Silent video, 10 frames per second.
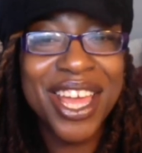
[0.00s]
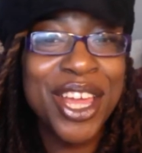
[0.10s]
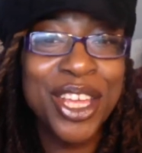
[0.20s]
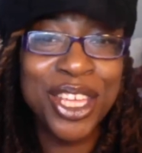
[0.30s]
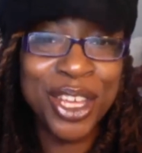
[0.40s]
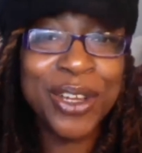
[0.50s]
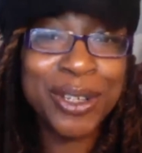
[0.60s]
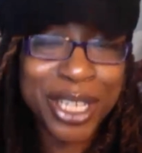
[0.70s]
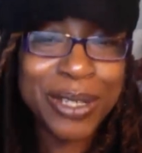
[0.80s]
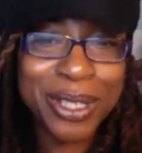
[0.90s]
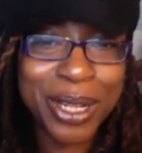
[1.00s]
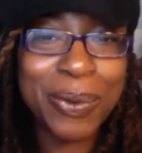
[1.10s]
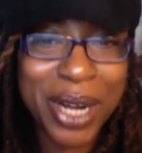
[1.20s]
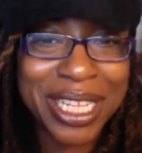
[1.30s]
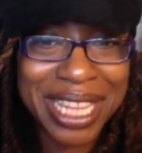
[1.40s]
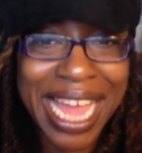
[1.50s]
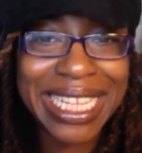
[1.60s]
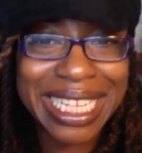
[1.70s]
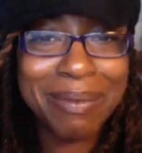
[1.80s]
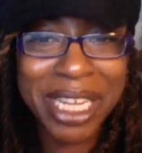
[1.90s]
You're using the word
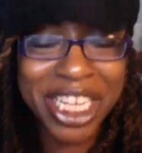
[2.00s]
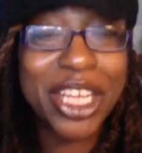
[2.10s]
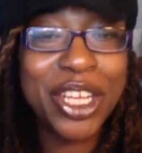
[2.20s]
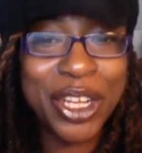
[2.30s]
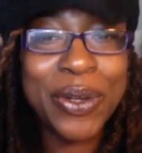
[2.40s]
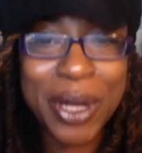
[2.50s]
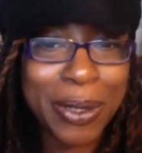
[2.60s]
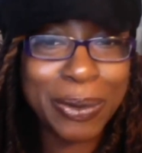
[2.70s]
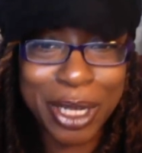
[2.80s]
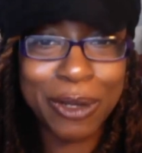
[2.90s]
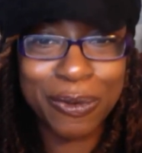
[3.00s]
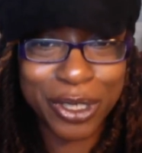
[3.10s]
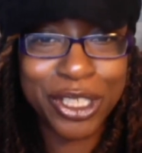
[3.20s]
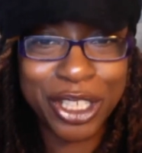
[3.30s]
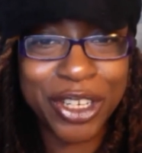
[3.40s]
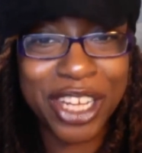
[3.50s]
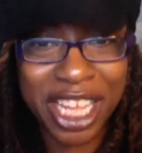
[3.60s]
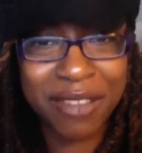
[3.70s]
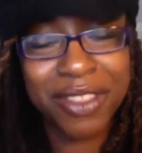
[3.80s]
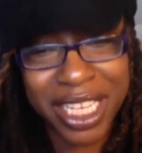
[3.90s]
likely, meaning you don't know for sure
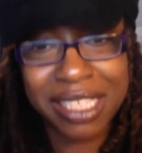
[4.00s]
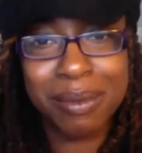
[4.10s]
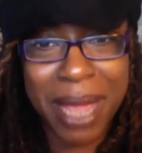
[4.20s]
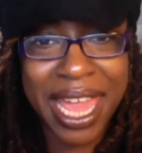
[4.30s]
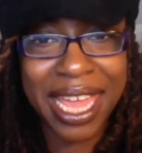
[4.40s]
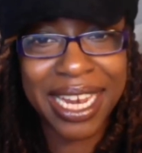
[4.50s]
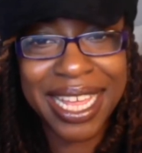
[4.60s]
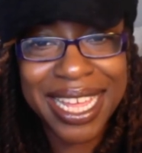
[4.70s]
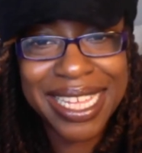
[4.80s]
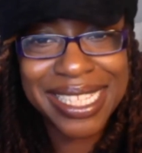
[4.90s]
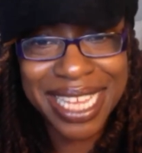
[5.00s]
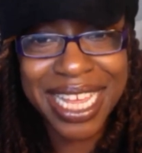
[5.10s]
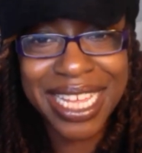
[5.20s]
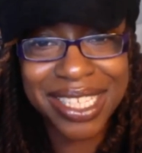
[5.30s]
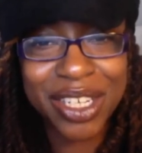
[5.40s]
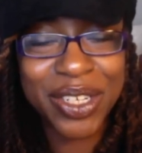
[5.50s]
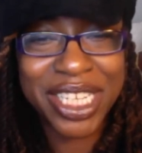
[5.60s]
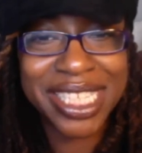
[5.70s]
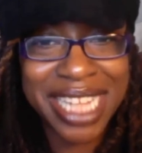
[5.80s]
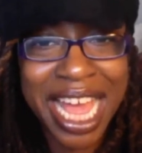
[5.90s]
if this man does or
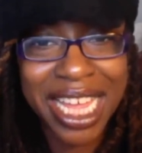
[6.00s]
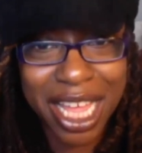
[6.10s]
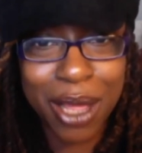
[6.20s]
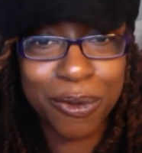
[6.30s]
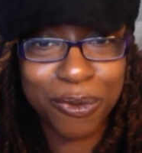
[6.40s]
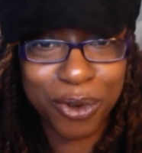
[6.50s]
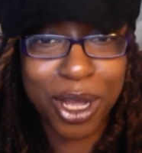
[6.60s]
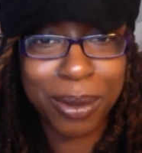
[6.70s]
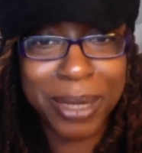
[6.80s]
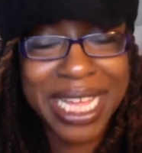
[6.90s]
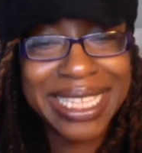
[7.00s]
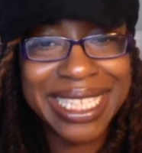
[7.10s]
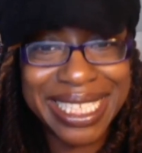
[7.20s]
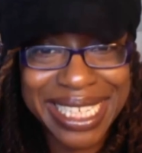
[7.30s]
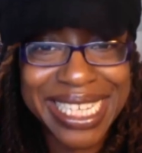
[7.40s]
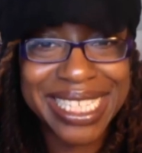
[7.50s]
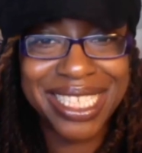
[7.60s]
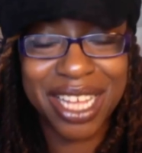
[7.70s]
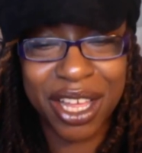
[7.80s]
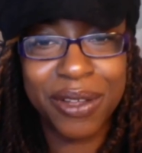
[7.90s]
does not come from a lineage
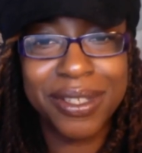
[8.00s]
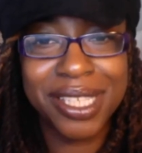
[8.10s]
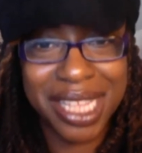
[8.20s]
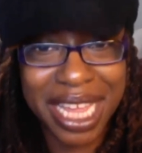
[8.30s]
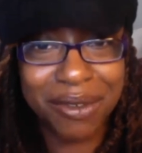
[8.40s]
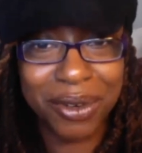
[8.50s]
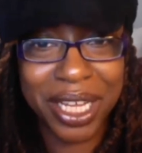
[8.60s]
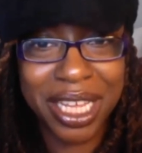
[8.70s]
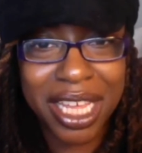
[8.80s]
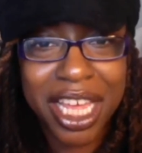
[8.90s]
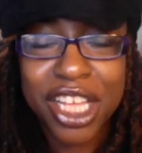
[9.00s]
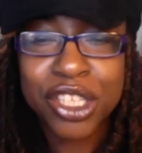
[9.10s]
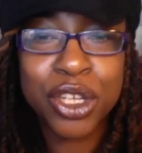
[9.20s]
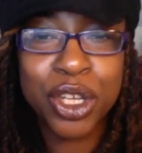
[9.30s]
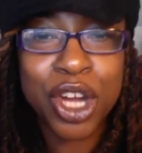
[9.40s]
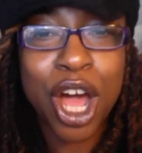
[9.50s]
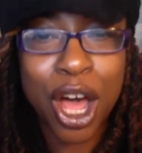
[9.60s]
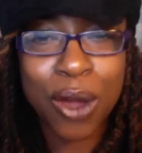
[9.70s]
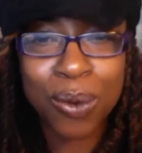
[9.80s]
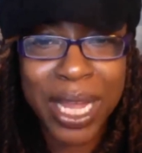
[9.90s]
of slavery. So you're
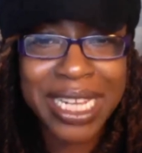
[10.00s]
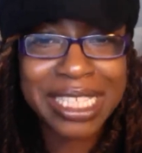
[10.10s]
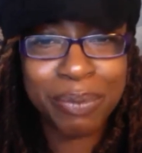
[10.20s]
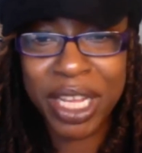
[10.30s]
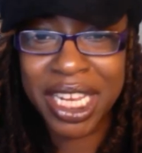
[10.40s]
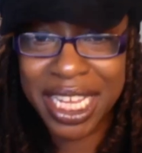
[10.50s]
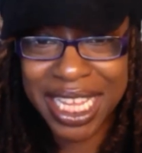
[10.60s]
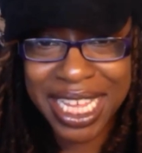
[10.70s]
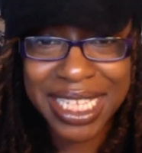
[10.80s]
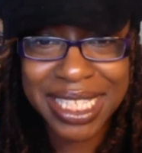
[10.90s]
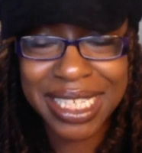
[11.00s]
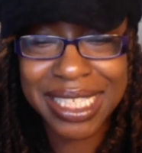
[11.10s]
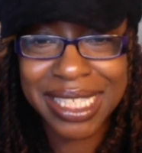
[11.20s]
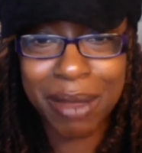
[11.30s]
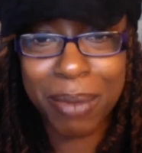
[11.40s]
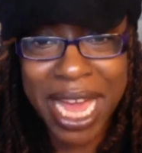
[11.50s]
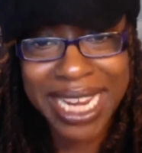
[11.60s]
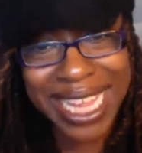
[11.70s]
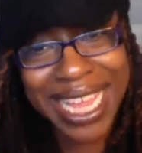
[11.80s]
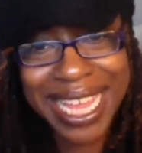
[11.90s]
already speaking against
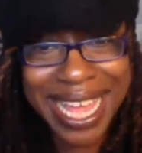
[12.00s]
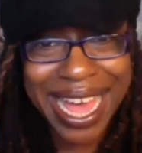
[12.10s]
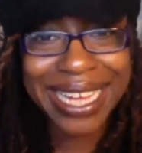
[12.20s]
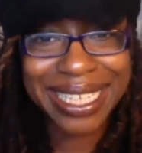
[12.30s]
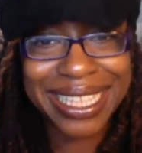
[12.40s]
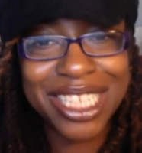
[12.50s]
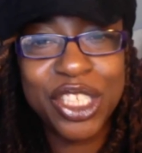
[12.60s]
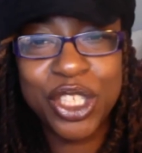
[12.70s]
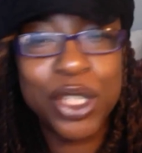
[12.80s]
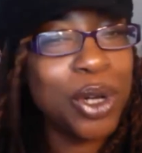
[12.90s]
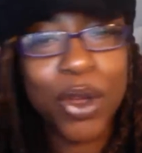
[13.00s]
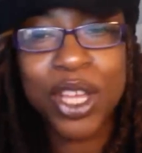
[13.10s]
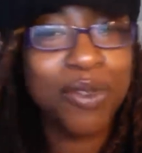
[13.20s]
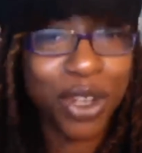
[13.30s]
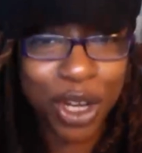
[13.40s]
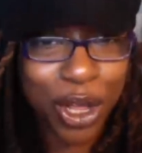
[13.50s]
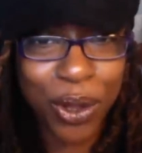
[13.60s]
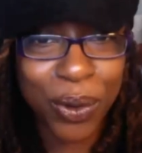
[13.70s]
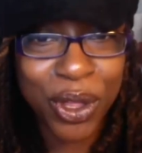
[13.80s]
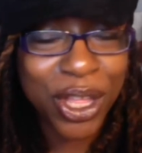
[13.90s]
somebody in Ghana that you don't even
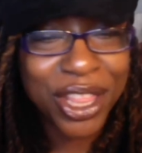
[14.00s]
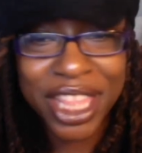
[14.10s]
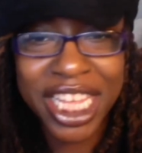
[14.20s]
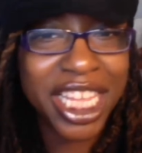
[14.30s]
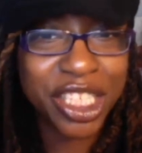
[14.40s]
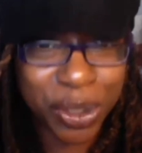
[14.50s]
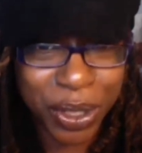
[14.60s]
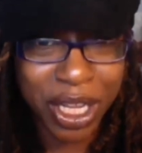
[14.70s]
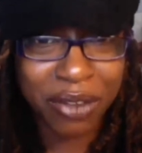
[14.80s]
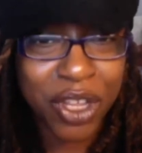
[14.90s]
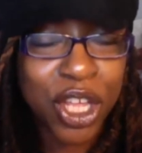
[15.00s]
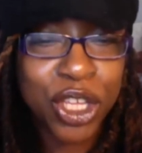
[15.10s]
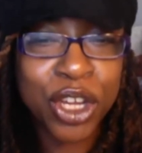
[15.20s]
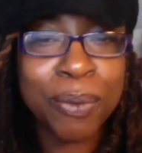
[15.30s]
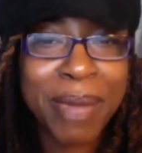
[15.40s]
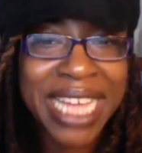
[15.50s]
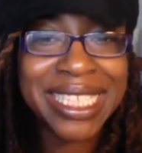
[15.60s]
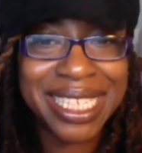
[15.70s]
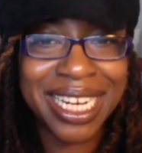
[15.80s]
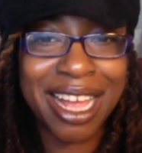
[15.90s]
know the history of. You're
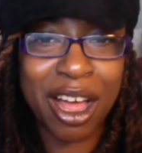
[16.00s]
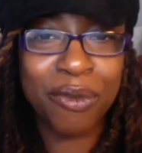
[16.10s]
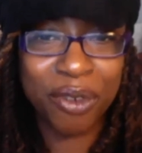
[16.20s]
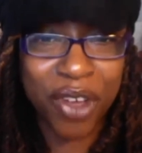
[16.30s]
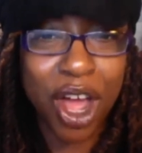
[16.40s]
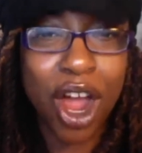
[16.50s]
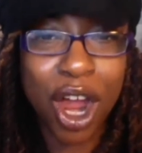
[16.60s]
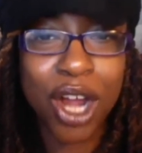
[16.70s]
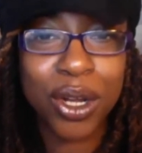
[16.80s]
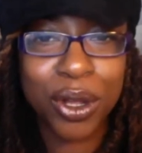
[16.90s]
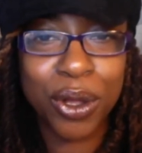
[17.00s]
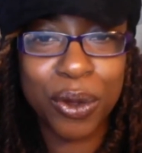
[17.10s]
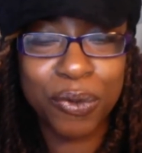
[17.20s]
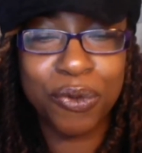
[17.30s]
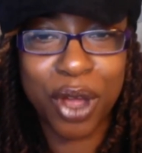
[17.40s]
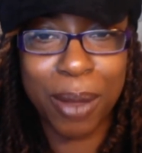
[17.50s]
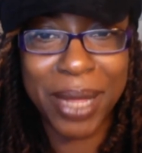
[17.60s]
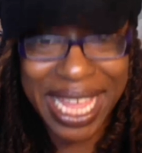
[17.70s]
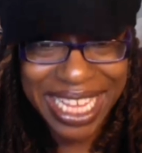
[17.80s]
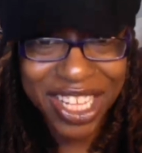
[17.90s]
basing it off of an article from
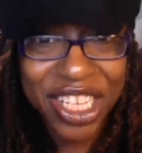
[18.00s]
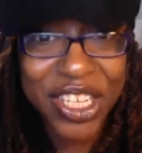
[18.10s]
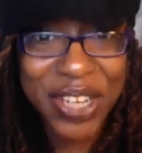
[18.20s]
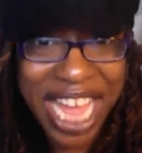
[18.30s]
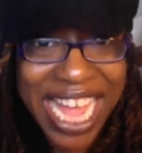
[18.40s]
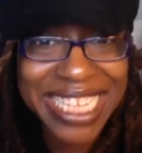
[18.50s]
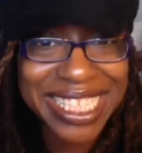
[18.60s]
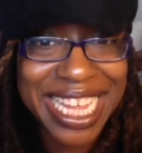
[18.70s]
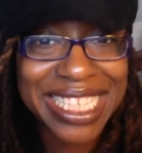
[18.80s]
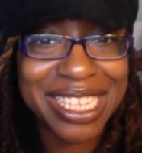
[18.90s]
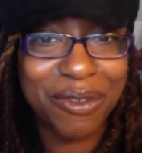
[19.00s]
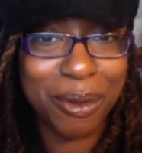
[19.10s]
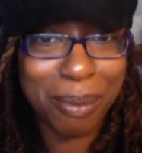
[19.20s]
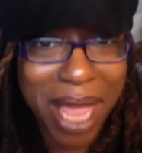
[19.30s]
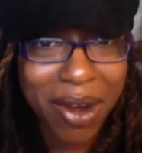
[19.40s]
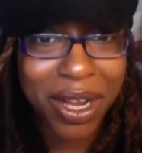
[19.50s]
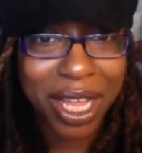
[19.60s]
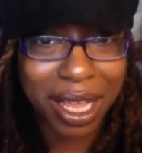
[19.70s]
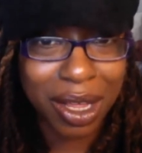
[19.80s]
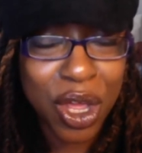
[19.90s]
the United States of
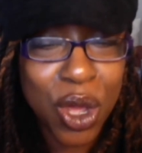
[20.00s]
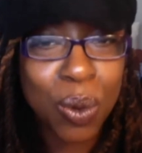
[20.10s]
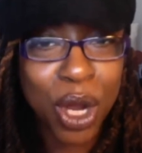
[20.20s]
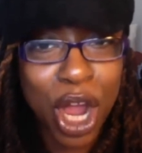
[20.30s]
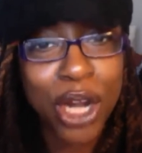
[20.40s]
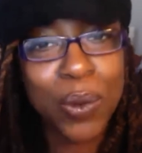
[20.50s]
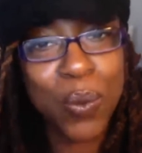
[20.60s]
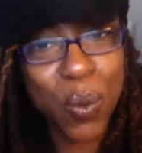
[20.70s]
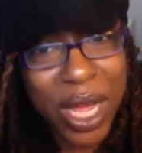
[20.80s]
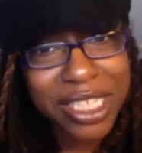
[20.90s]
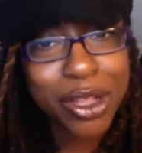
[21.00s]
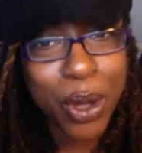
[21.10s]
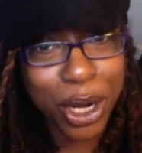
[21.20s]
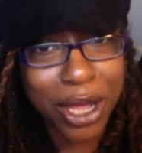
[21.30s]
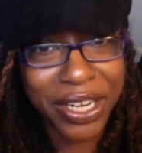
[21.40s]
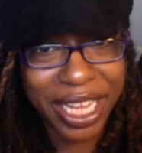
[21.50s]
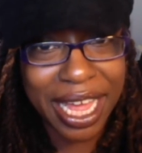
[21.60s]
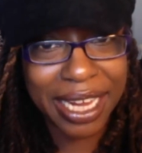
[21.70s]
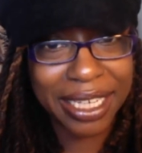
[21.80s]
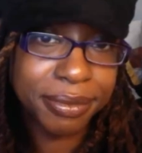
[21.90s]
America regarding what's going on in
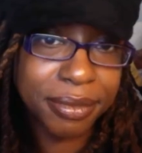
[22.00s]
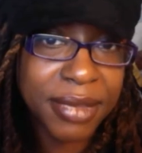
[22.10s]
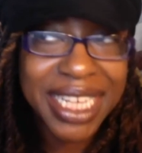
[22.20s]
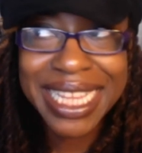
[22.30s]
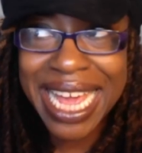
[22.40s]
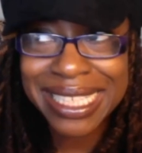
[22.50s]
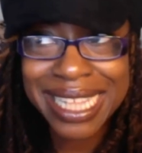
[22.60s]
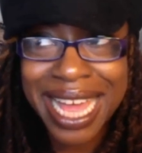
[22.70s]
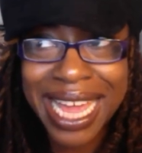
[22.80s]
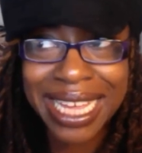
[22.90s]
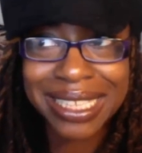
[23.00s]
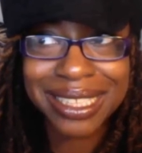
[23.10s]
Ghana. That's like